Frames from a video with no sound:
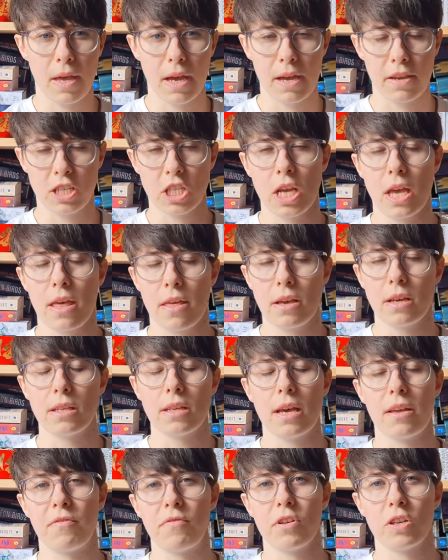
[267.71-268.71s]

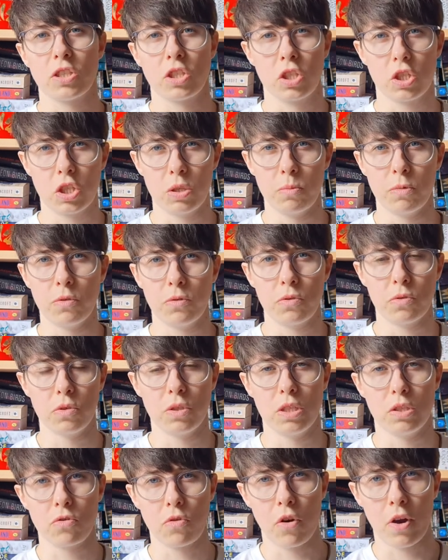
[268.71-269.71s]
at first, she moves to
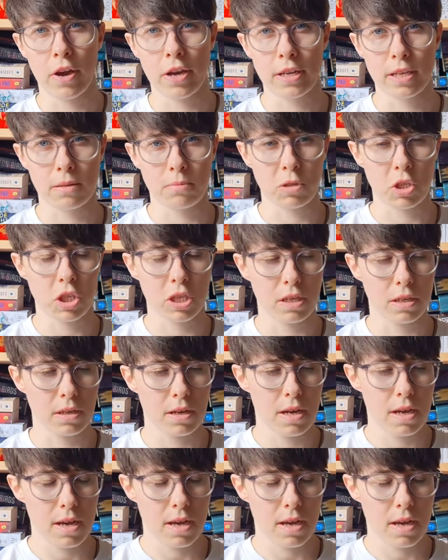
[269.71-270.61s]
Detroit in Michigan.